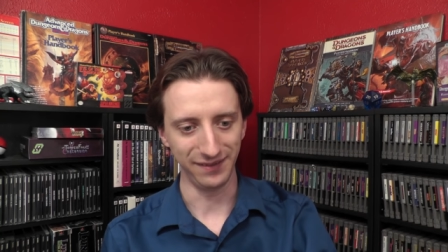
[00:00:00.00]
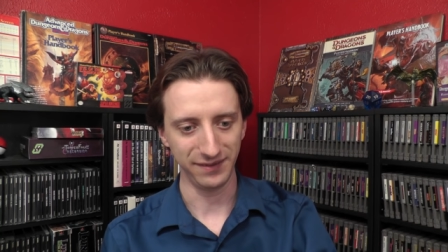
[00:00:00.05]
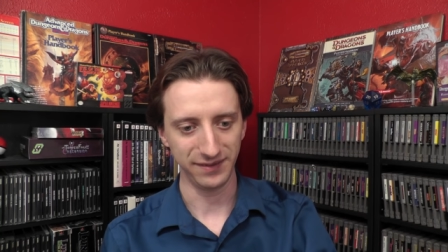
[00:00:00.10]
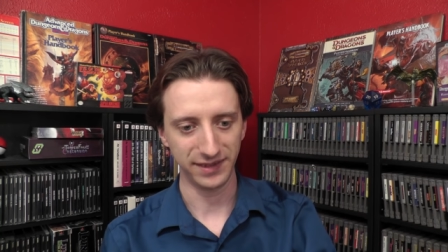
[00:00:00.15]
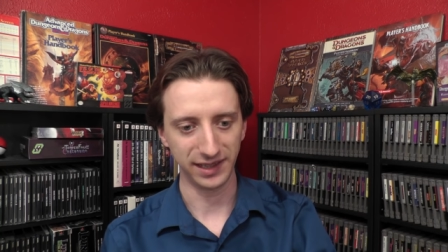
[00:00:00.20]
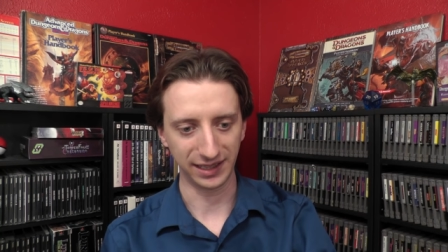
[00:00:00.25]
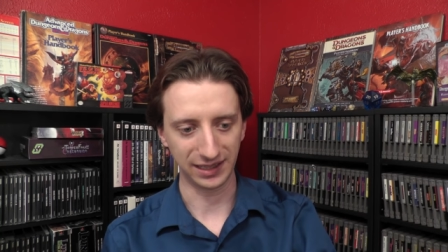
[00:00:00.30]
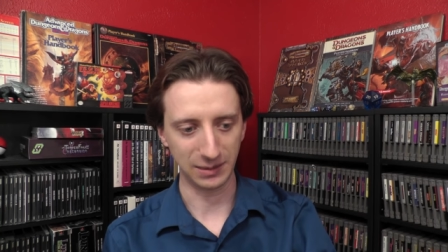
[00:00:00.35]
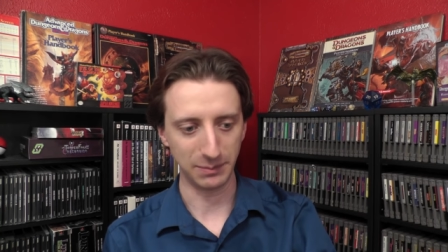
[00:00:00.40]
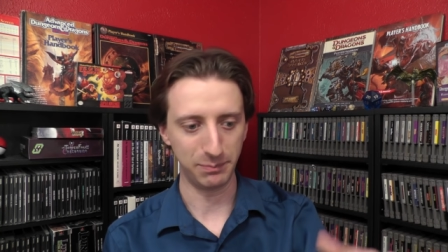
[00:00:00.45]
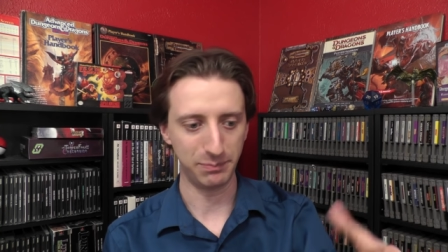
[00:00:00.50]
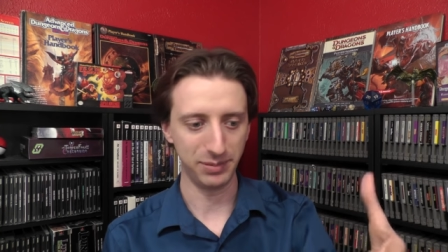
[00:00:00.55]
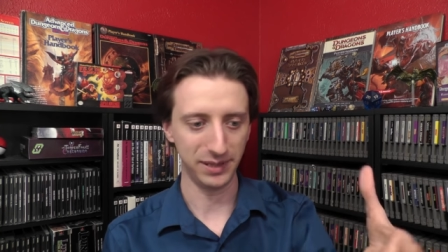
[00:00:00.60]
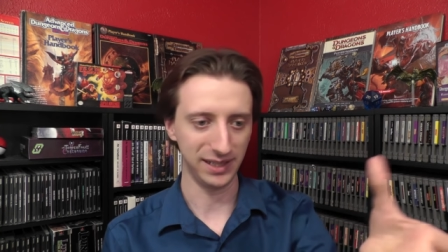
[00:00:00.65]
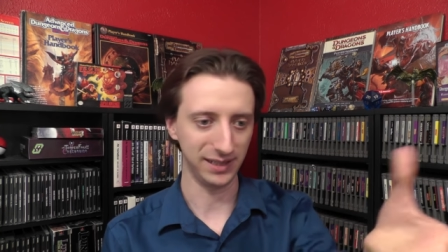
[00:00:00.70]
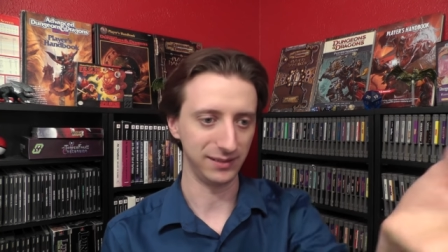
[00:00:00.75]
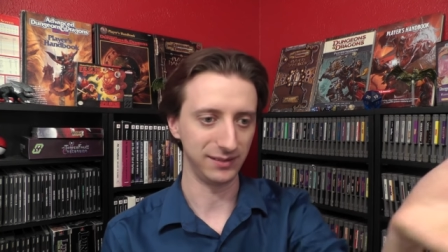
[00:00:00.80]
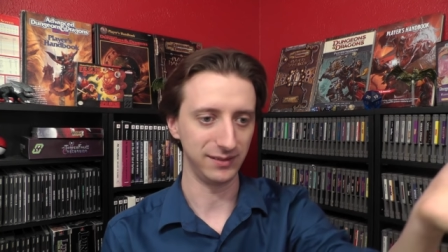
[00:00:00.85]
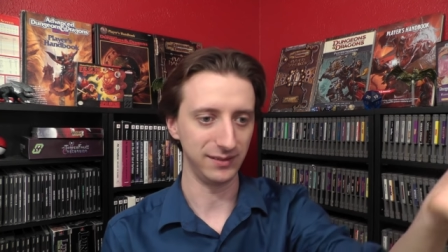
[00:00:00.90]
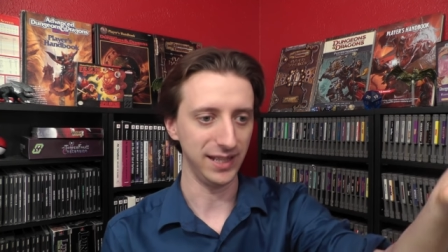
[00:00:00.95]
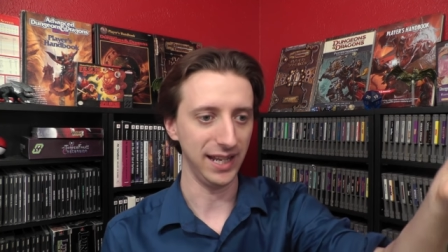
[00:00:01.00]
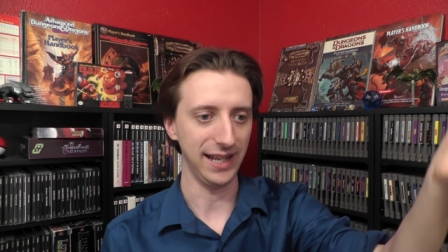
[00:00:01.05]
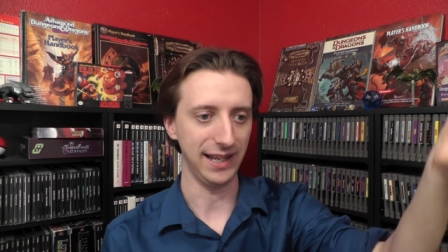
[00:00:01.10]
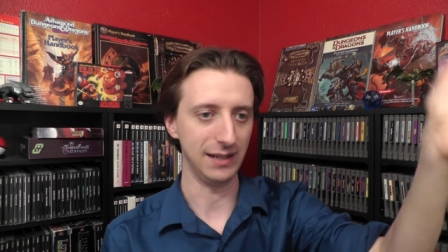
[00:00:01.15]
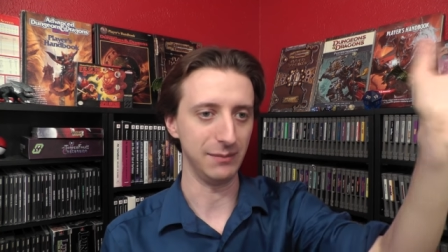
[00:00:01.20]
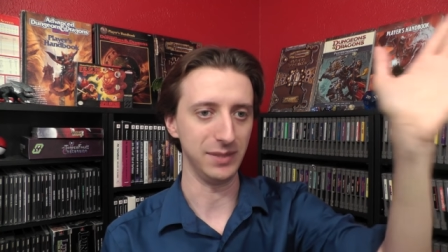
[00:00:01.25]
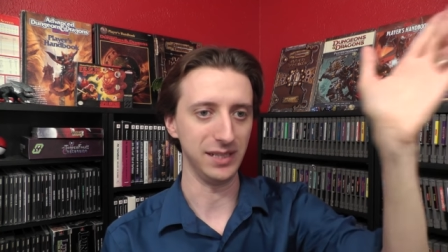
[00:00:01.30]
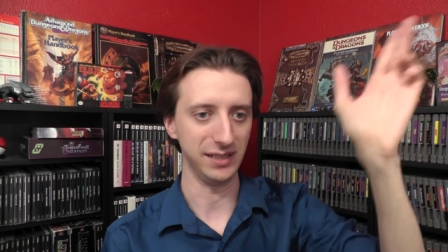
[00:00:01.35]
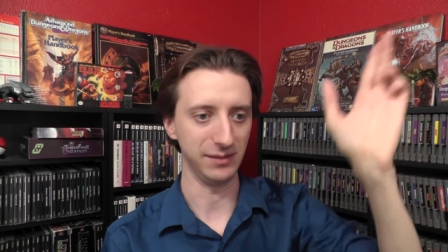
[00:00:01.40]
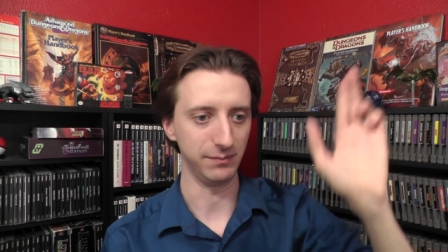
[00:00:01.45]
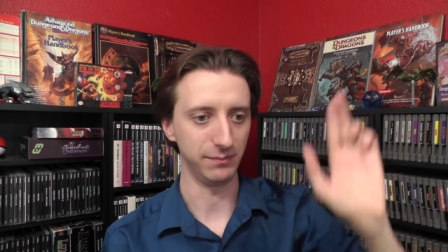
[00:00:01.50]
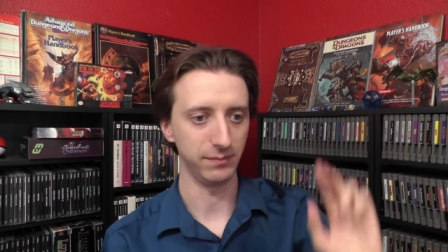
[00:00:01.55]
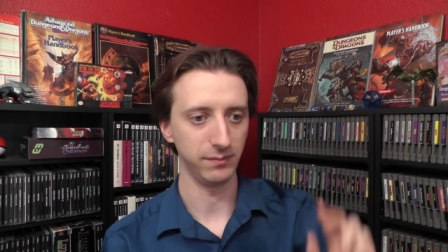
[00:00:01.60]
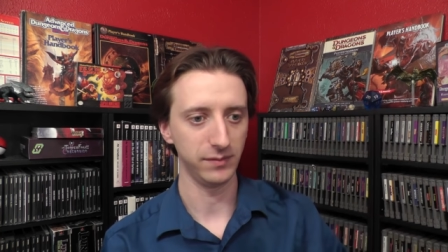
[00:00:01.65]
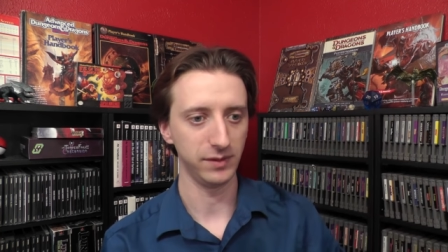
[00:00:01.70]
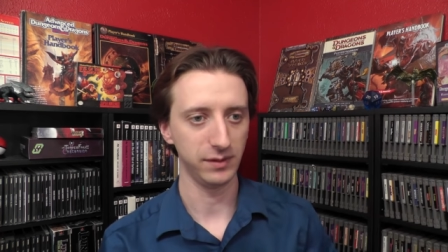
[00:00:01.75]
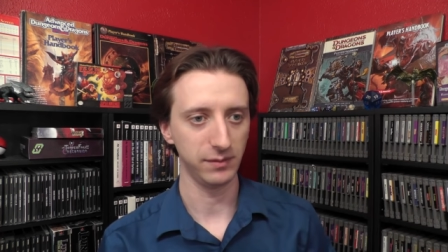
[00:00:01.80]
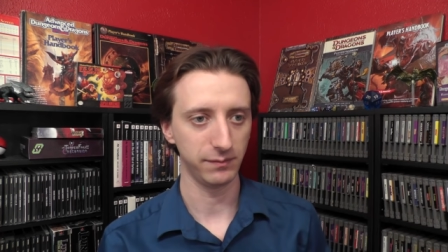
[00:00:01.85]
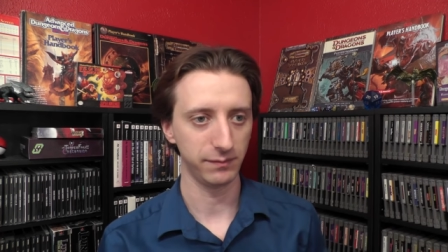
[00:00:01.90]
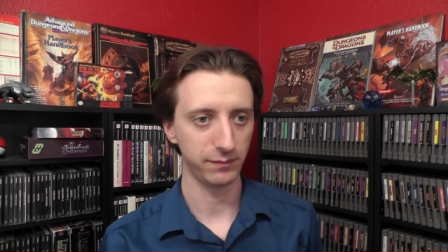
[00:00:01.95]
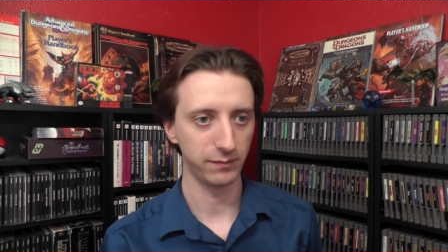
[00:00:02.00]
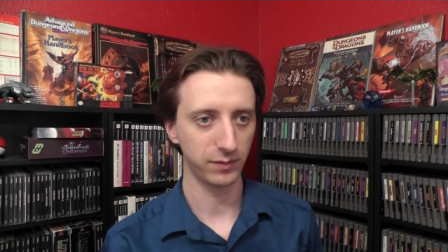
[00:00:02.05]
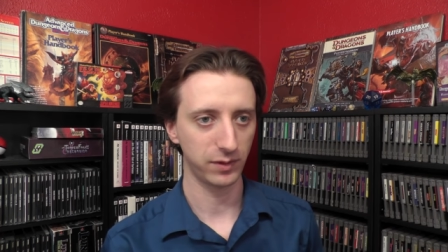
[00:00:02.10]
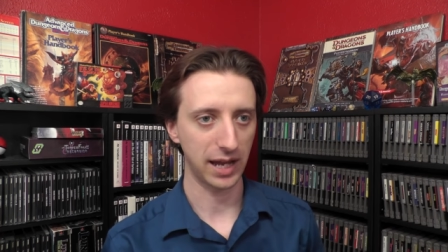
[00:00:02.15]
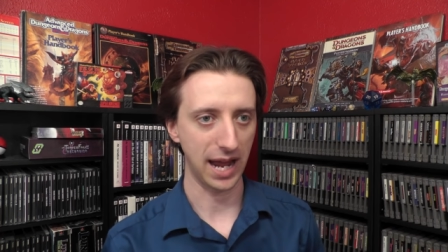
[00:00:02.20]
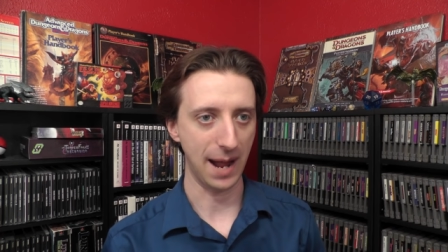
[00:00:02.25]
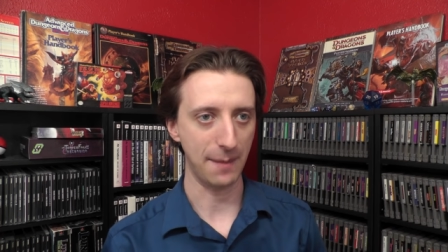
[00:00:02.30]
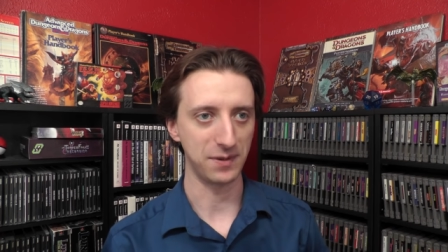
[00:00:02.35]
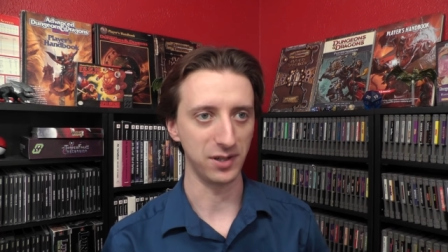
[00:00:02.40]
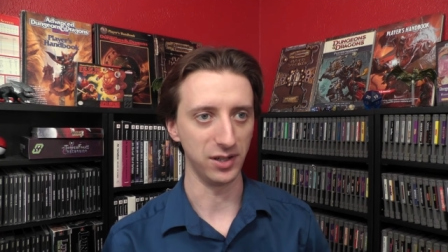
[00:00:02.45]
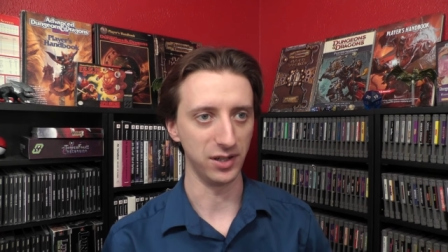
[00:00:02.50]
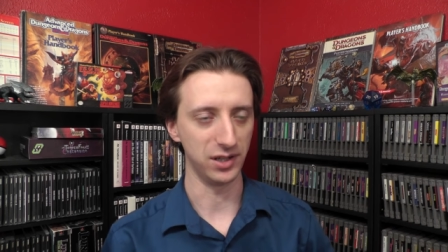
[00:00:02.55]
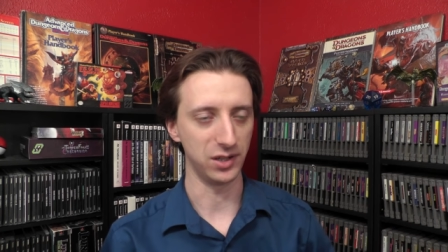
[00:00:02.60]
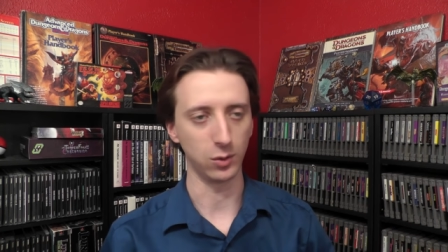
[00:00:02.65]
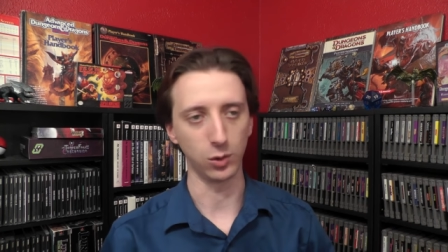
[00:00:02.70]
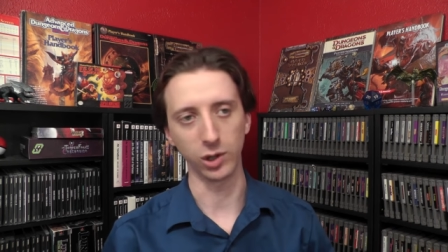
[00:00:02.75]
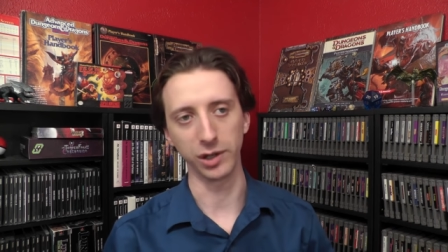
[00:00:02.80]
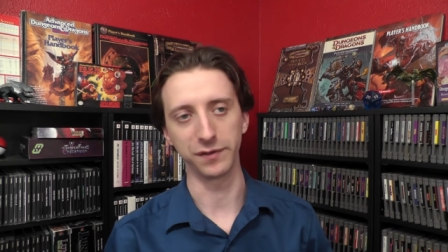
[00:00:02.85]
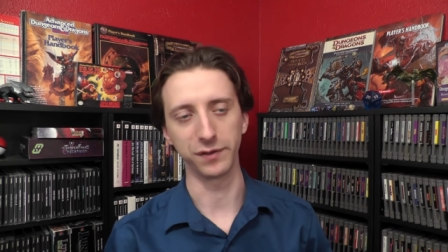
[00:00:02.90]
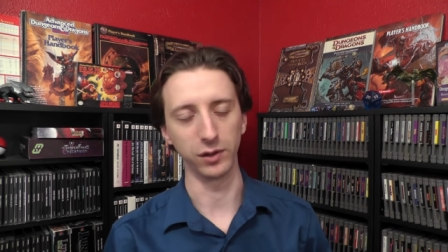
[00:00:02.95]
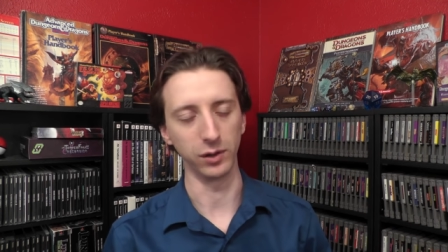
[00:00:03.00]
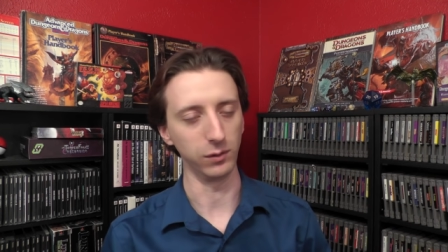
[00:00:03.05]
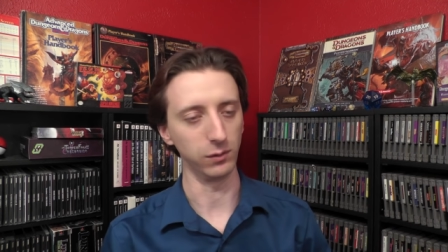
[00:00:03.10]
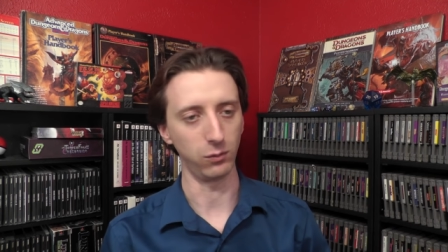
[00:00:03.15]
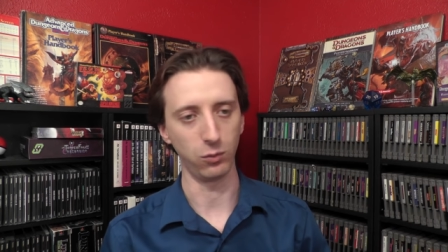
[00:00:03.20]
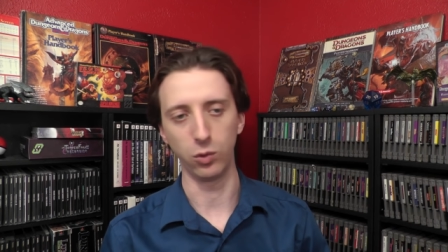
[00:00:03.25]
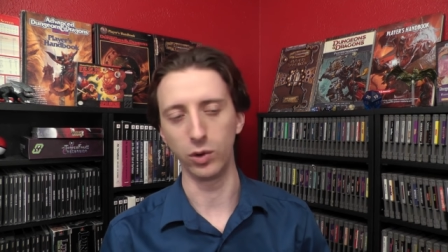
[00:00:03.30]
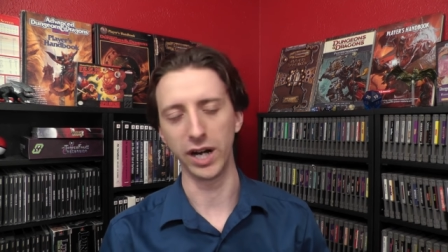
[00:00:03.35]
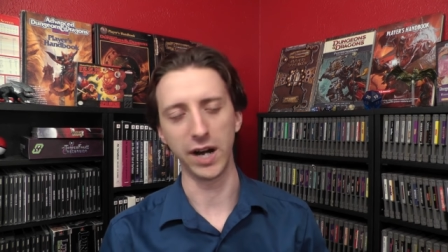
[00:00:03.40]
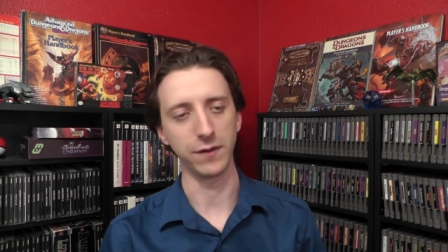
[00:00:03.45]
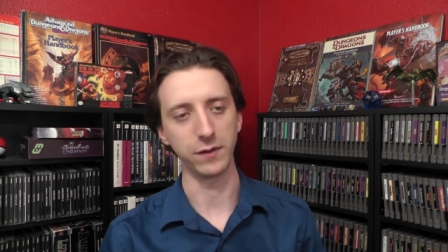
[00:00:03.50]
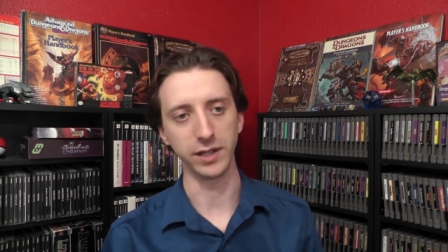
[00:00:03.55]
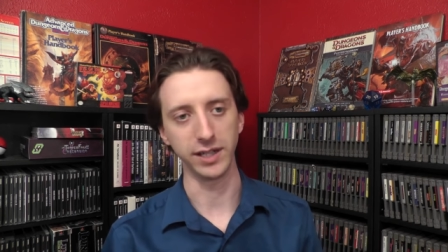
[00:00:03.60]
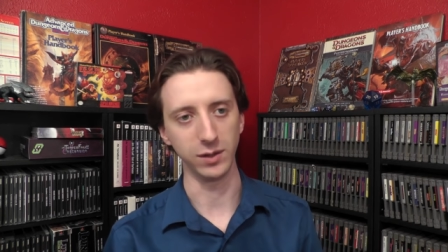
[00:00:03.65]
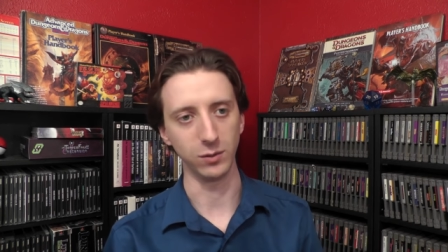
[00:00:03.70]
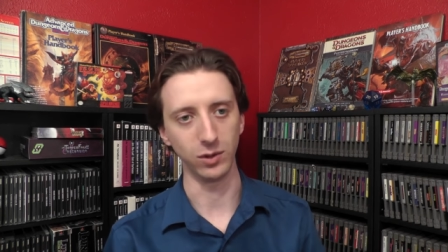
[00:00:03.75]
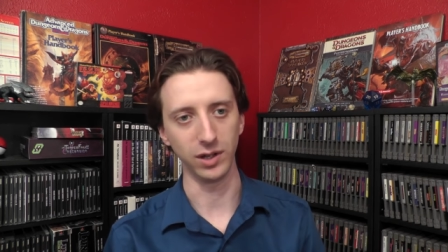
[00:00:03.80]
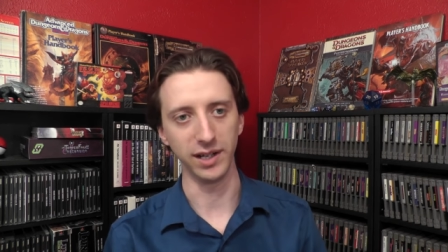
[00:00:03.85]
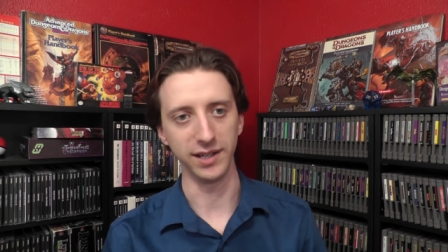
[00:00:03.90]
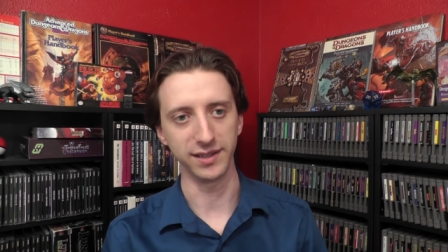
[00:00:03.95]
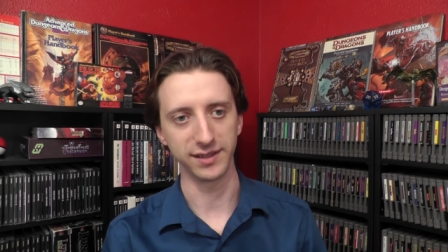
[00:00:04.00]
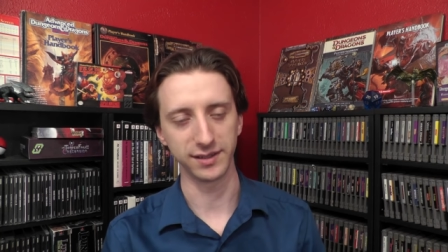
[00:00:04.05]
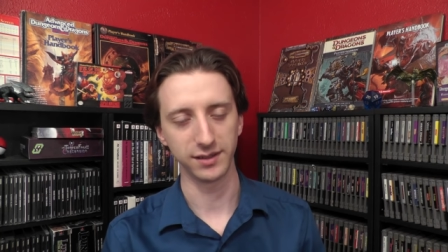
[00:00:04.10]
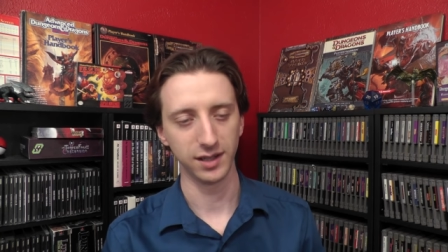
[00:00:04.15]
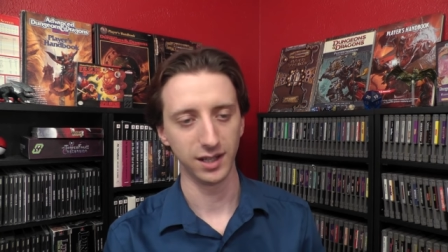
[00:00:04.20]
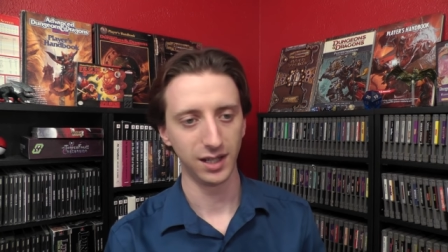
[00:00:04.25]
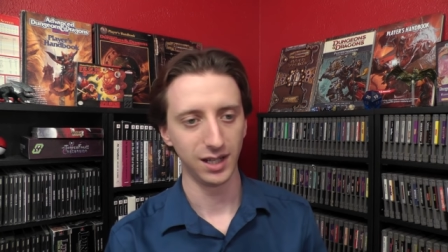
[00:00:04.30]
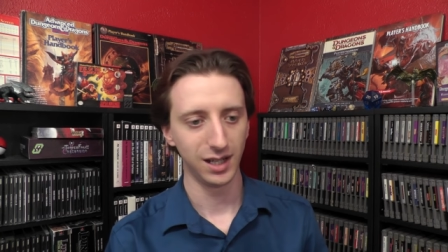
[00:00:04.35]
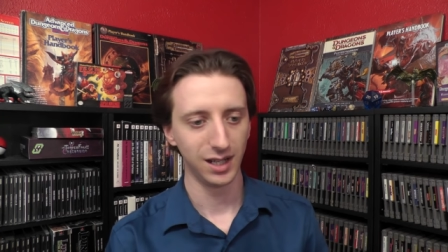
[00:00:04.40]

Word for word: like the big enemy captain dwarf or whatever he was.